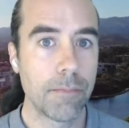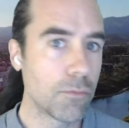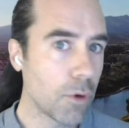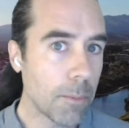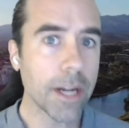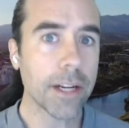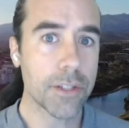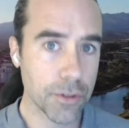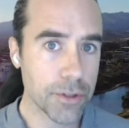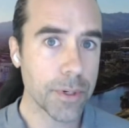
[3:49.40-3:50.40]
Robotic
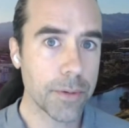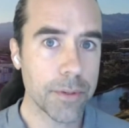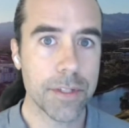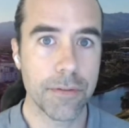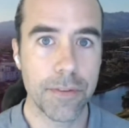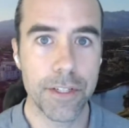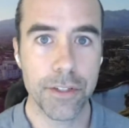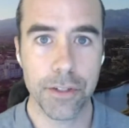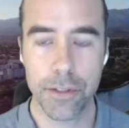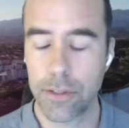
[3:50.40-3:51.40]
surgery was the
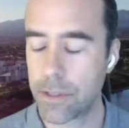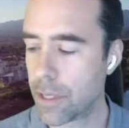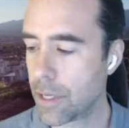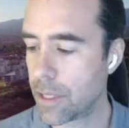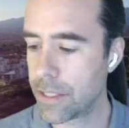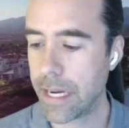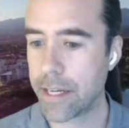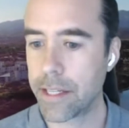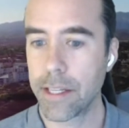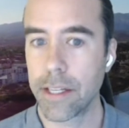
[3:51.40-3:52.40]
featured tech
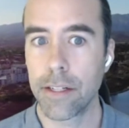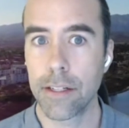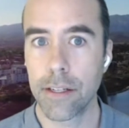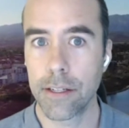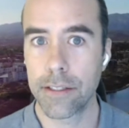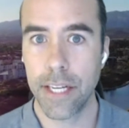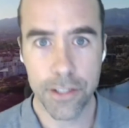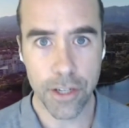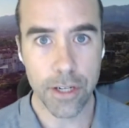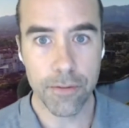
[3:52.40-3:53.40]
in the TED
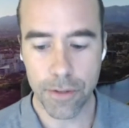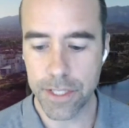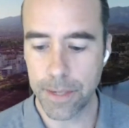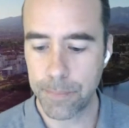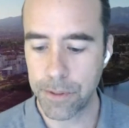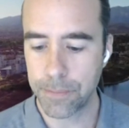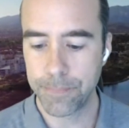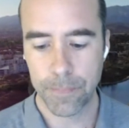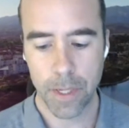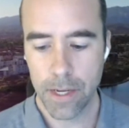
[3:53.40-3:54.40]
Talk, for example.
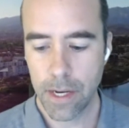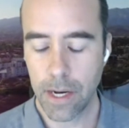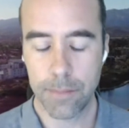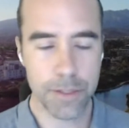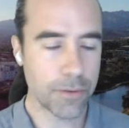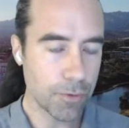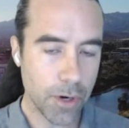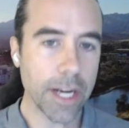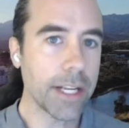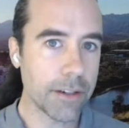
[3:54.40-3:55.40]
So a
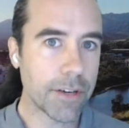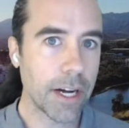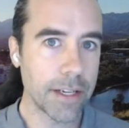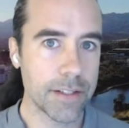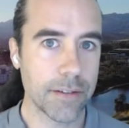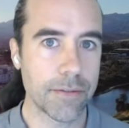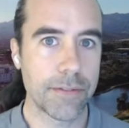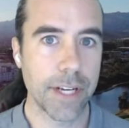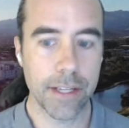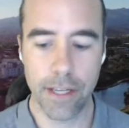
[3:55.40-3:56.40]
variety of kinds of
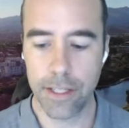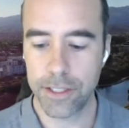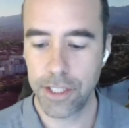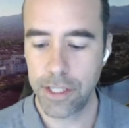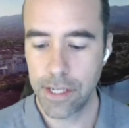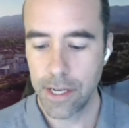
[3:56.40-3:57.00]
technology.